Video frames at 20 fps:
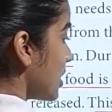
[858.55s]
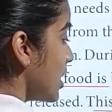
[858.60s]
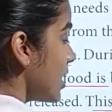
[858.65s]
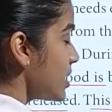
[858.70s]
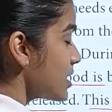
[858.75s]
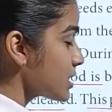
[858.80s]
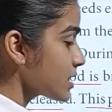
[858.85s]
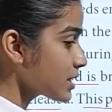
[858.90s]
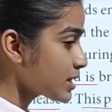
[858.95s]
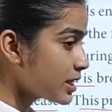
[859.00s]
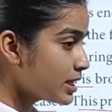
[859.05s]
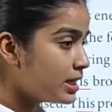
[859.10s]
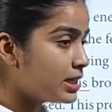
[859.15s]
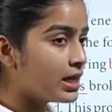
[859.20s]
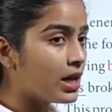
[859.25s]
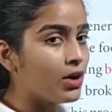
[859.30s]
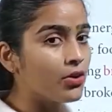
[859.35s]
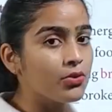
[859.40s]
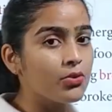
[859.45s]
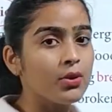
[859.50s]
Still now
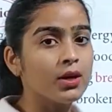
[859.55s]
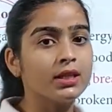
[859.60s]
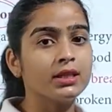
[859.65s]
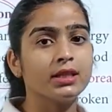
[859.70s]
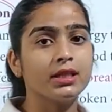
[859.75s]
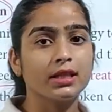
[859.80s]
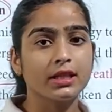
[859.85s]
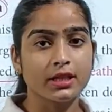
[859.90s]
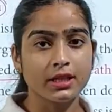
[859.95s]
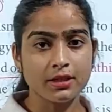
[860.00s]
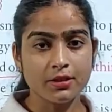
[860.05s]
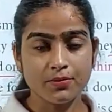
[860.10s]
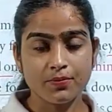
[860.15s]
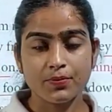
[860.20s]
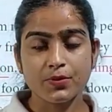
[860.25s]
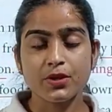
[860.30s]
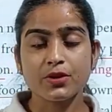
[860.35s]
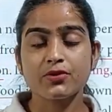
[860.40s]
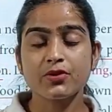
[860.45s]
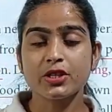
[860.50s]
you are taking
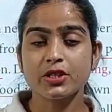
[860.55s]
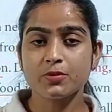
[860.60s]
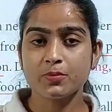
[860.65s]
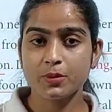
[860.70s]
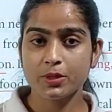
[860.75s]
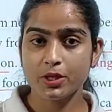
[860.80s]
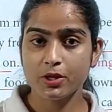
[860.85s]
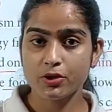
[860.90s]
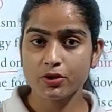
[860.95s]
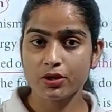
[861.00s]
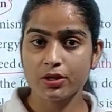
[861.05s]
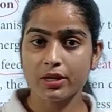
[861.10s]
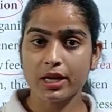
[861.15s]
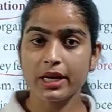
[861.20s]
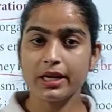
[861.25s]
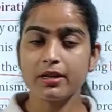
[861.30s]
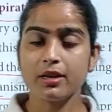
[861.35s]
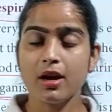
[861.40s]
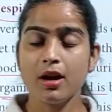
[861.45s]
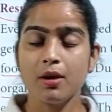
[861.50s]
respiration, right?
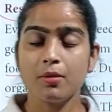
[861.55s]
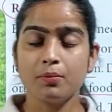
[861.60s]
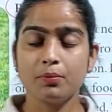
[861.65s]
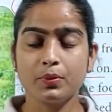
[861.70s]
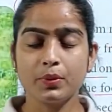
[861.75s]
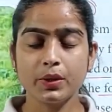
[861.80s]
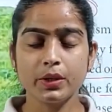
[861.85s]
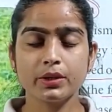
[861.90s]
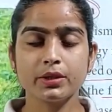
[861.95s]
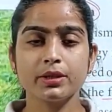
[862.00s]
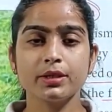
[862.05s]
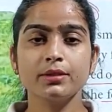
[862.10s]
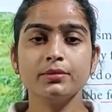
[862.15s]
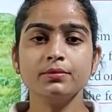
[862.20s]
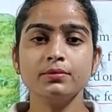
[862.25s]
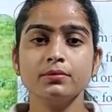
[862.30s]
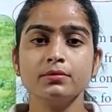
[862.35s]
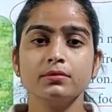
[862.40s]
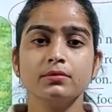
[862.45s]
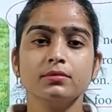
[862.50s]
Breathe in,
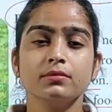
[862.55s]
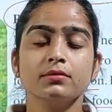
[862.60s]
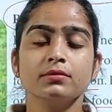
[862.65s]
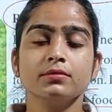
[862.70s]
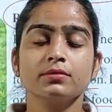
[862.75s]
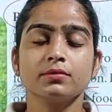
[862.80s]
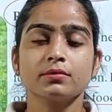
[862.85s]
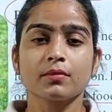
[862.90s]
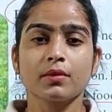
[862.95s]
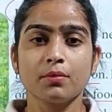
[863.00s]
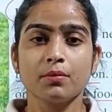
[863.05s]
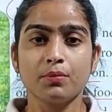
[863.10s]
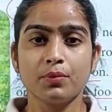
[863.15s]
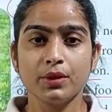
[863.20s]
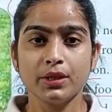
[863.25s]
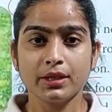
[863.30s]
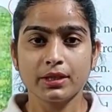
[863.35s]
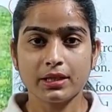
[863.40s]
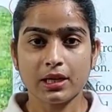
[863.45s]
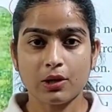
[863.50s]

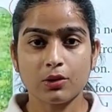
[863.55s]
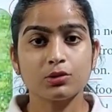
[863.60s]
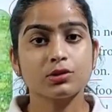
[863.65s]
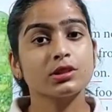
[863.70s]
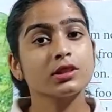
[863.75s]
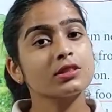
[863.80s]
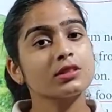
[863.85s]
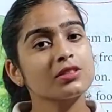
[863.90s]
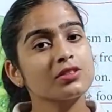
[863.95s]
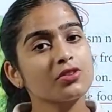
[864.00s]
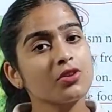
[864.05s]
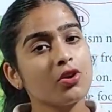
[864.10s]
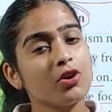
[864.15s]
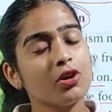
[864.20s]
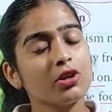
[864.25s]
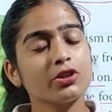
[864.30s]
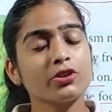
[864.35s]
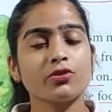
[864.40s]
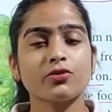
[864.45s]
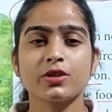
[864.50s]
breathe out. This is called
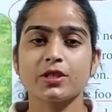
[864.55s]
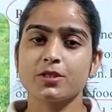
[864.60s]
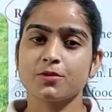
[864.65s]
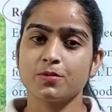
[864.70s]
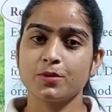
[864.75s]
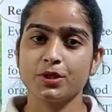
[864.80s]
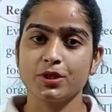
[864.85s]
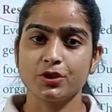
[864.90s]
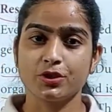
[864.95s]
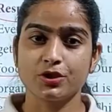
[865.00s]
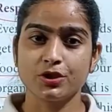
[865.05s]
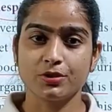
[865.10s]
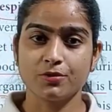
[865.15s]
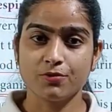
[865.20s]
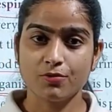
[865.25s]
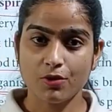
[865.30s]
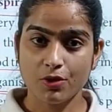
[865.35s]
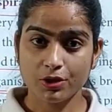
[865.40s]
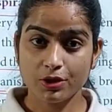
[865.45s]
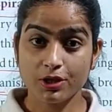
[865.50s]
your respiration.
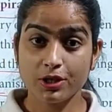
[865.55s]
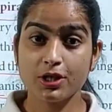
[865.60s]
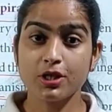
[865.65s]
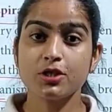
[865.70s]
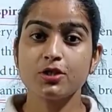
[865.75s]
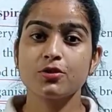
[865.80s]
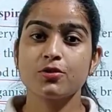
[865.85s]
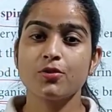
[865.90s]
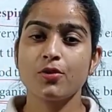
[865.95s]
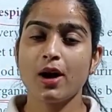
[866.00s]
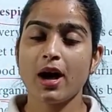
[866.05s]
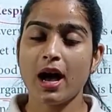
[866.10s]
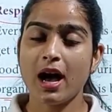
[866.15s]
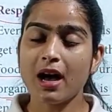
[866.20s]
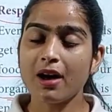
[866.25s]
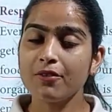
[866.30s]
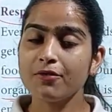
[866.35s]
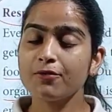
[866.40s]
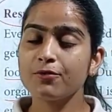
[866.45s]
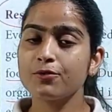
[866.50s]
For this, you have
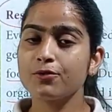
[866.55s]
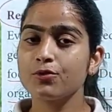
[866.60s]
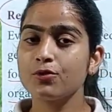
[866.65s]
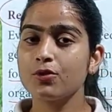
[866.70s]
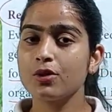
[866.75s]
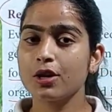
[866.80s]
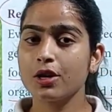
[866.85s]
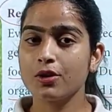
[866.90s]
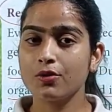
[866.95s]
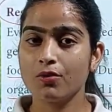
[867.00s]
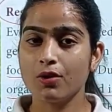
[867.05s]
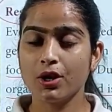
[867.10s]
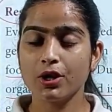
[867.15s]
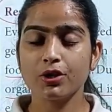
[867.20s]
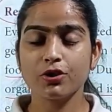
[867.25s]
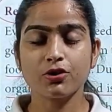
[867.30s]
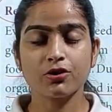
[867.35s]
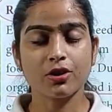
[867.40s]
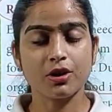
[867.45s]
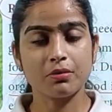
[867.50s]
to convert your
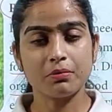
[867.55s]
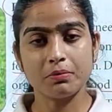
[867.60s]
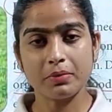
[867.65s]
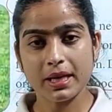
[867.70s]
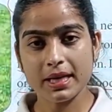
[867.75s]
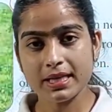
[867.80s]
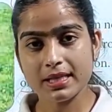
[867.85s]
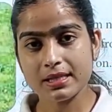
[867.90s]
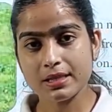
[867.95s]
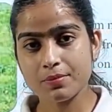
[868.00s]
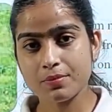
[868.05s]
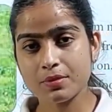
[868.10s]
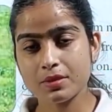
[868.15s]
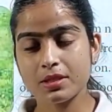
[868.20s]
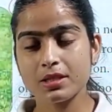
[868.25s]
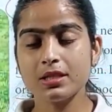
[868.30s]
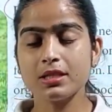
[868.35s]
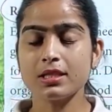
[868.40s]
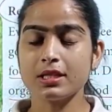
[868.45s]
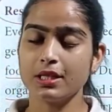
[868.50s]
complex
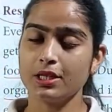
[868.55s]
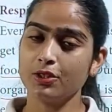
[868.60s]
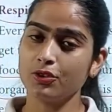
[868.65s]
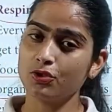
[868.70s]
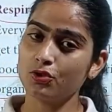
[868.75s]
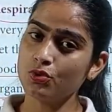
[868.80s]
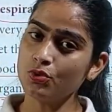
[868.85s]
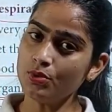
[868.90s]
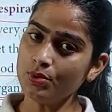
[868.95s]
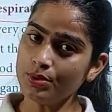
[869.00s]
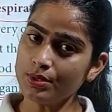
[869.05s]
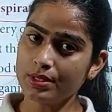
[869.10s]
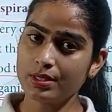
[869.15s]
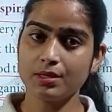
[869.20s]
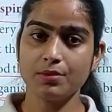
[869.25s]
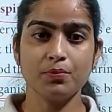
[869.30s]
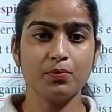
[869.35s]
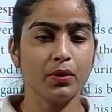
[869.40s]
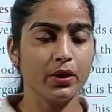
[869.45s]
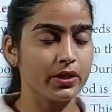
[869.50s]
substance into
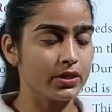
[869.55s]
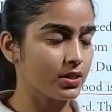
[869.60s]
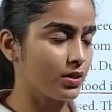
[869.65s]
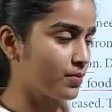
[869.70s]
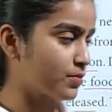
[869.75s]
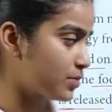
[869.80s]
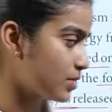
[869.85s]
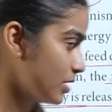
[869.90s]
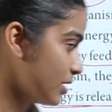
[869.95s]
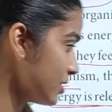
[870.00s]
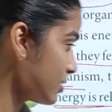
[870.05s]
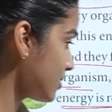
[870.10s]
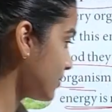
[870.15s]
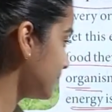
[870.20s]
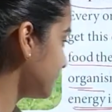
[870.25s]
simpler substance.